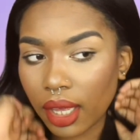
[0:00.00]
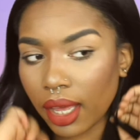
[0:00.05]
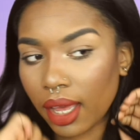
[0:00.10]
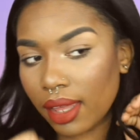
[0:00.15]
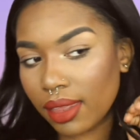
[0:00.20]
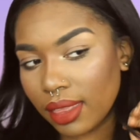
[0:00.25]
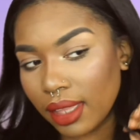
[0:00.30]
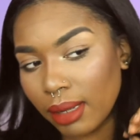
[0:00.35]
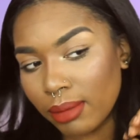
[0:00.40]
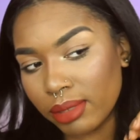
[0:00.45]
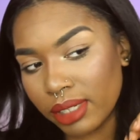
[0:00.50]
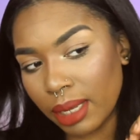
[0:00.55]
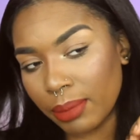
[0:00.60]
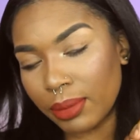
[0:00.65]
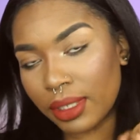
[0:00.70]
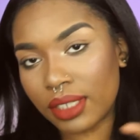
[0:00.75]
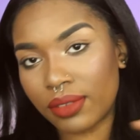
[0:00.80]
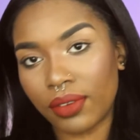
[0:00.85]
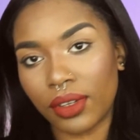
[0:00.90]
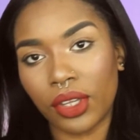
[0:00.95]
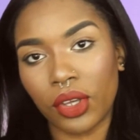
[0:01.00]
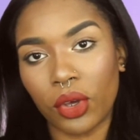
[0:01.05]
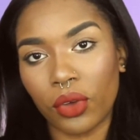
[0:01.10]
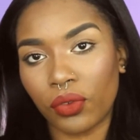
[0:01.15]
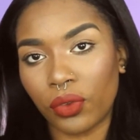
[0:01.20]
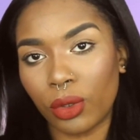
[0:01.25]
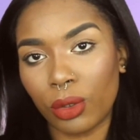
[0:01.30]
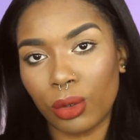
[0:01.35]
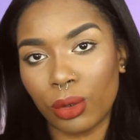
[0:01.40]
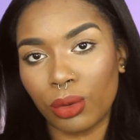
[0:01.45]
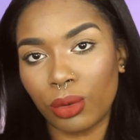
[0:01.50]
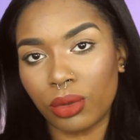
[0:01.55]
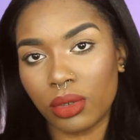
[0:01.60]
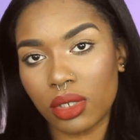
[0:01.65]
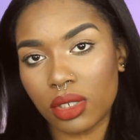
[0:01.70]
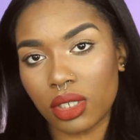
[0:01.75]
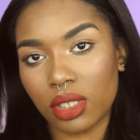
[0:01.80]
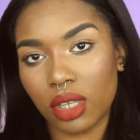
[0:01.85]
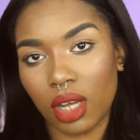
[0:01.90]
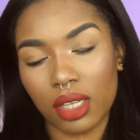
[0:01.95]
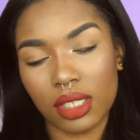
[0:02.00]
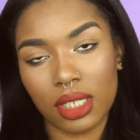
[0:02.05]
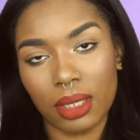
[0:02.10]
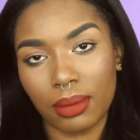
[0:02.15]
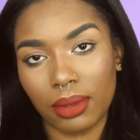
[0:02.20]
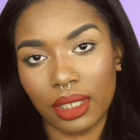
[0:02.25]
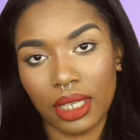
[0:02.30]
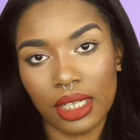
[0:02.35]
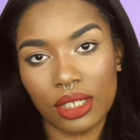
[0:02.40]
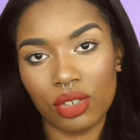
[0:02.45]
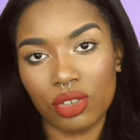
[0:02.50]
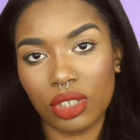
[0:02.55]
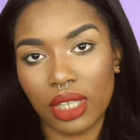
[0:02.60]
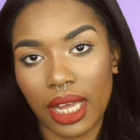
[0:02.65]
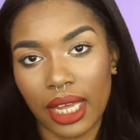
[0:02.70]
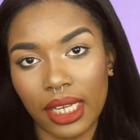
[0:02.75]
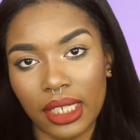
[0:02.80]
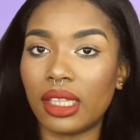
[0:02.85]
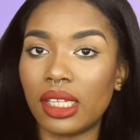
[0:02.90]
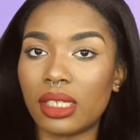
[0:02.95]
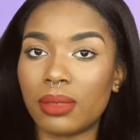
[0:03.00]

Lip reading: And thumbs up this video if you saw something that you liked.